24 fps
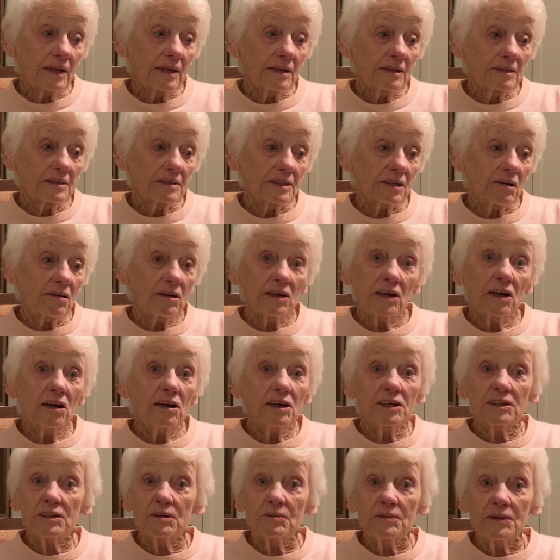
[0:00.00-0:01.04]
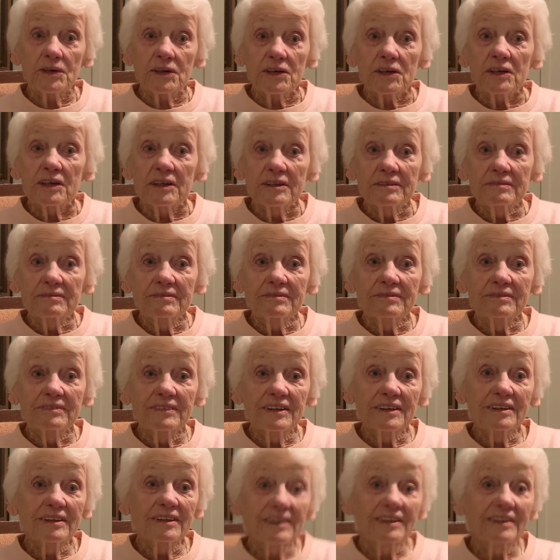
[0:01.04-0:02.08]
So I liked the
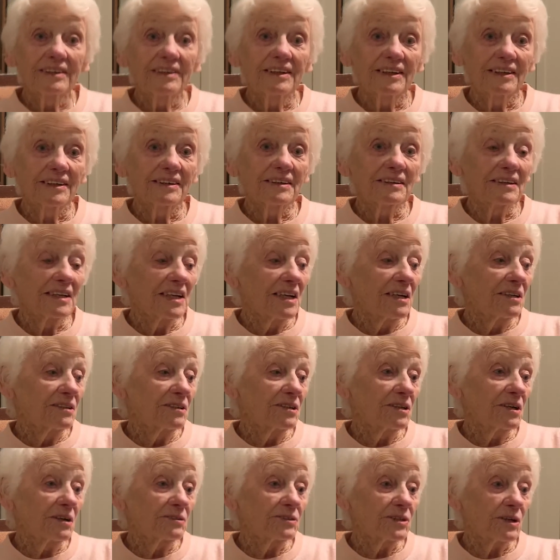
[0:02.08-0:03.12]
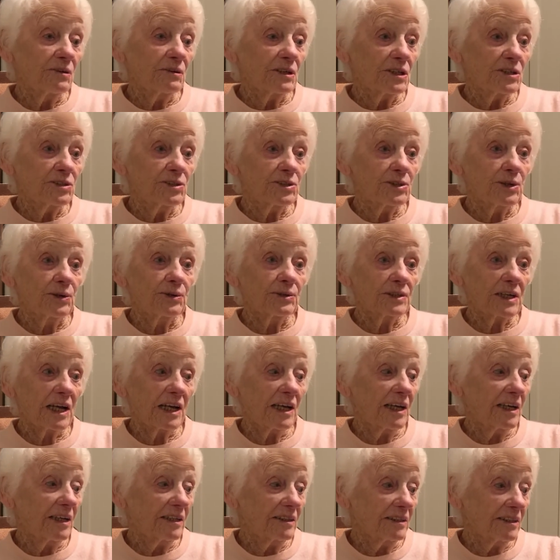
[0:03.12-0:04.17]
work, doing
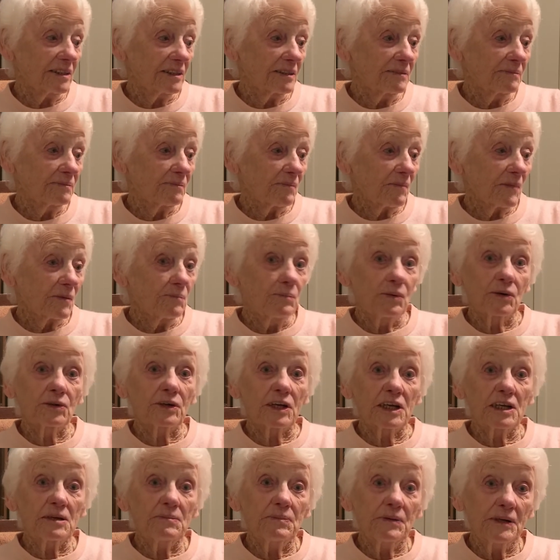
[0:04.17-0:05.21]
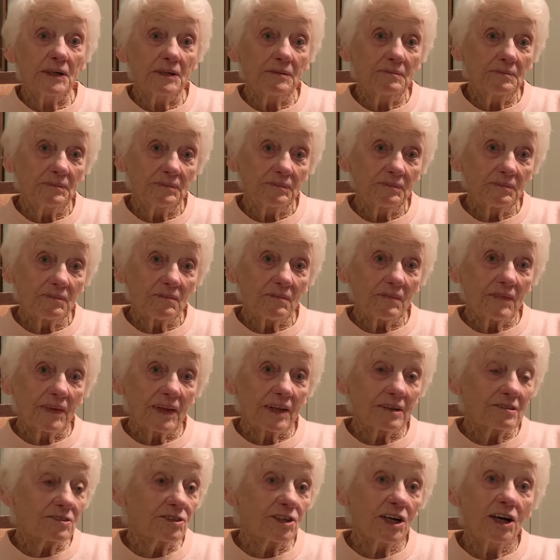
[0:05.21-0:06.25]
shorthand and bookkeeping,
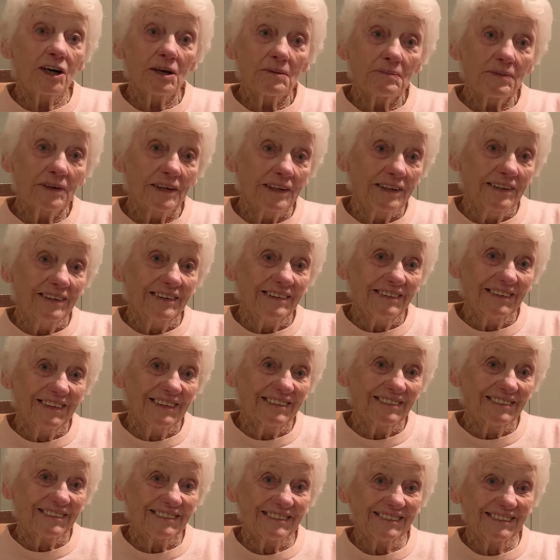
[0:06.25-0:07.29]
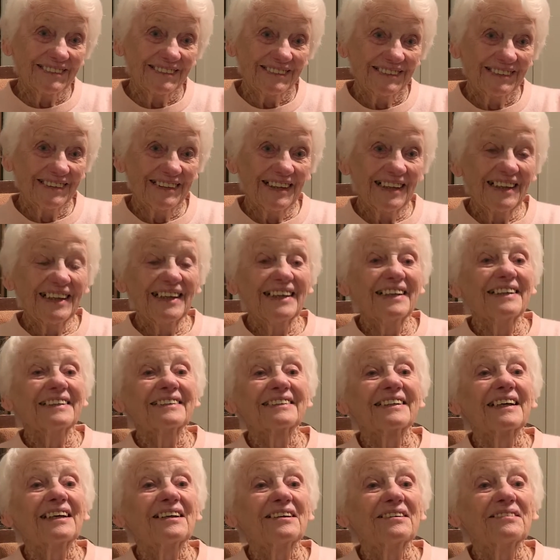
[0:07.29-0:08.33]
typing.
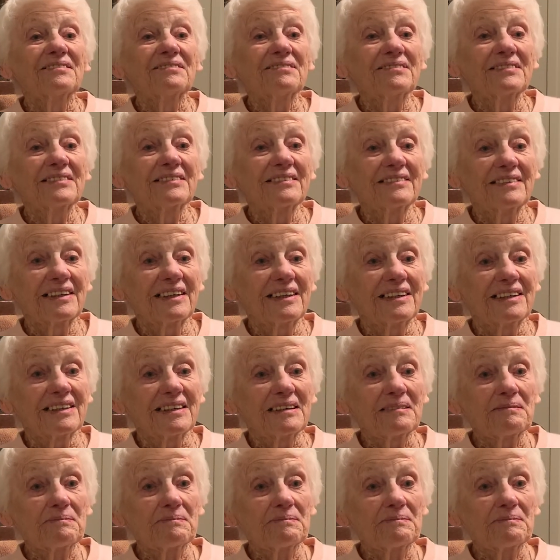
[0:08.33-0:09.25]
So, yeah.